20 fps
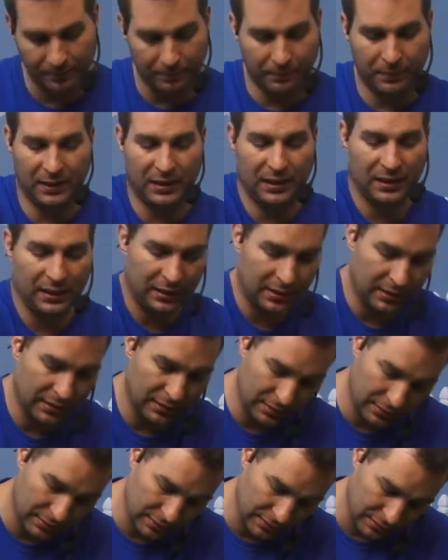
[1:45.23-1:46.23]
to be
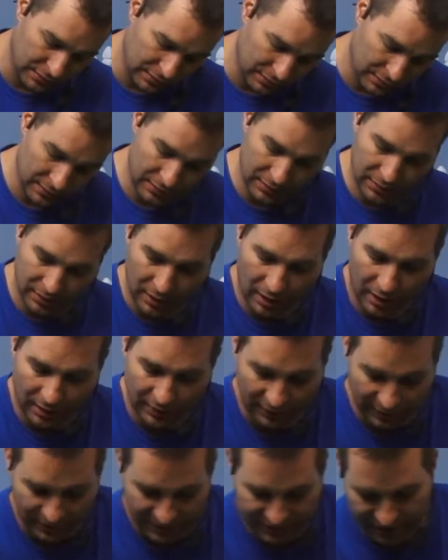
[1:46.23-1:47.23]

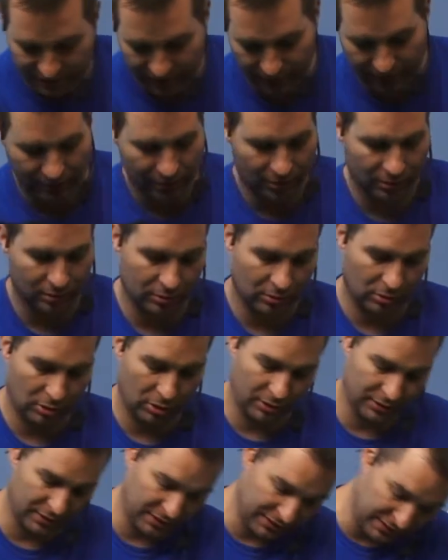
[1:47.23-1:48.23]
not listed on